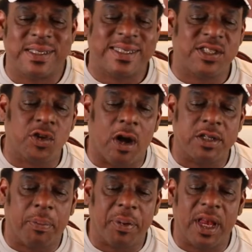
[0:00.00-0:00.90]
start
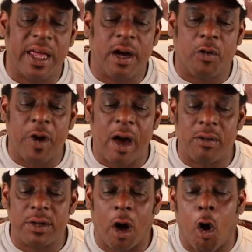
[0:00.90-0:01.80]
to play
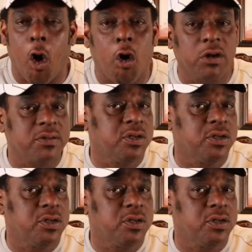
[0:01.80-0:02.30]
around all of